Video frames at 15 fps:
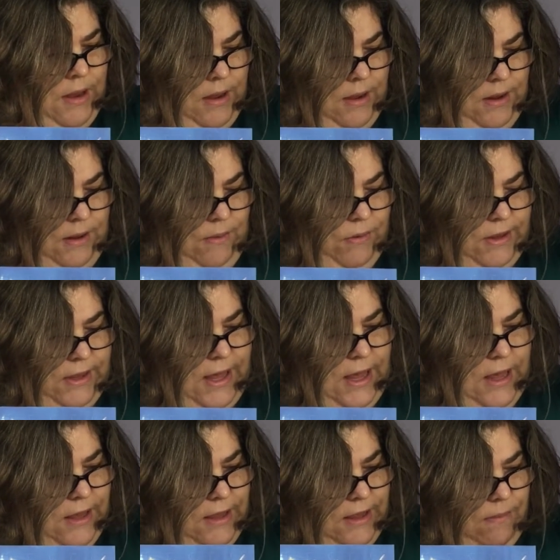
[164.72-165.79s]
It was
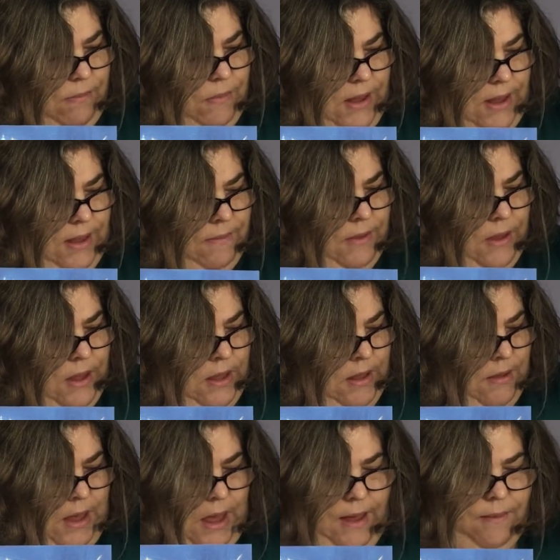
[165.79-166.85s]
here somewhere.
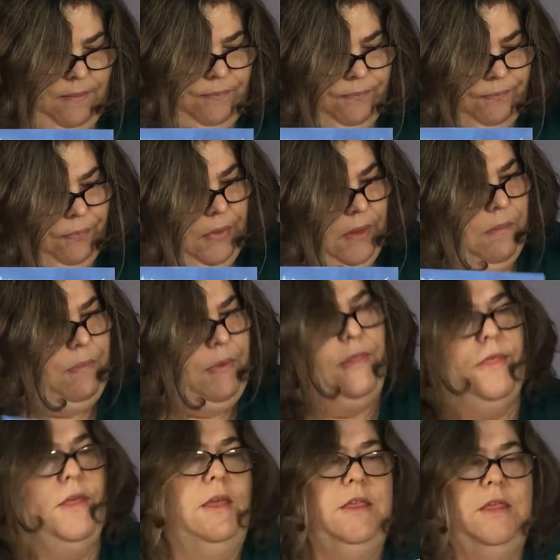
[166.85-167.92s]
But
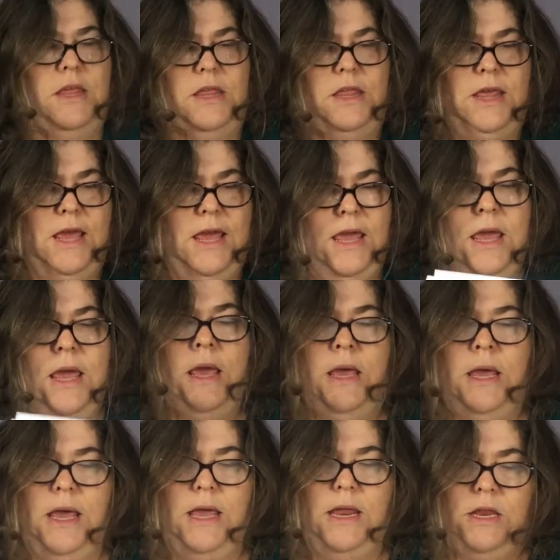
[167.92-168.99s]
this is the
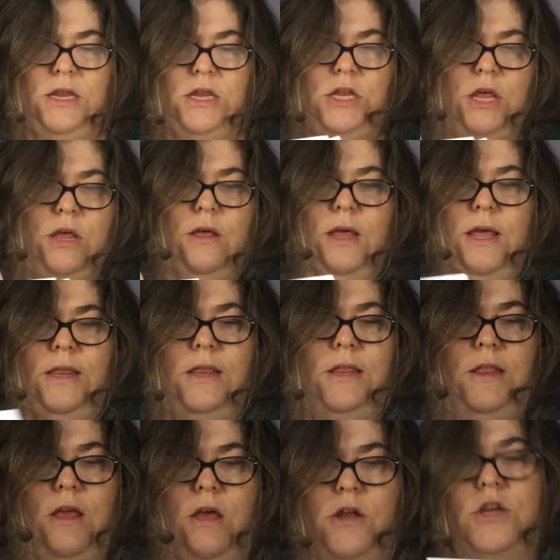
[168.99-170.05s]

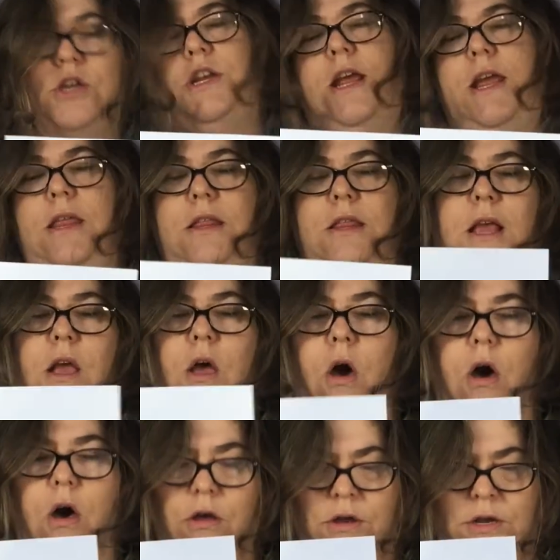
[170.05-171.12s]
insert sheet, the
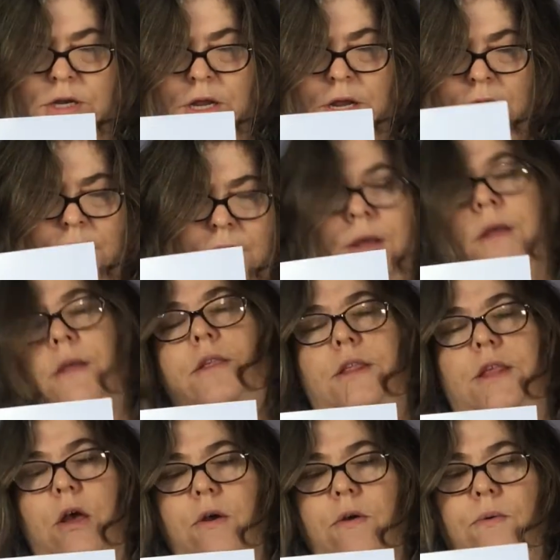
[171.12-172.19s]
card.
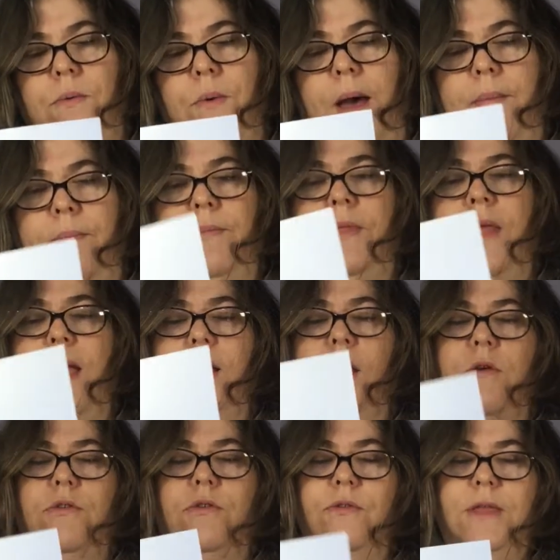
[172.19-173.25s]
So that
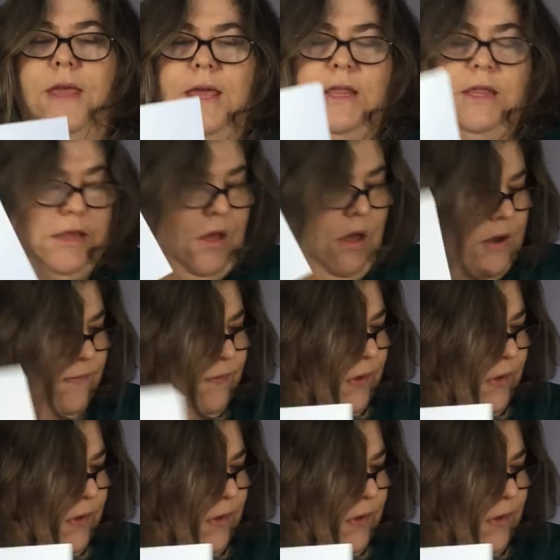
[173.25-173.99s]
goes on the inside of the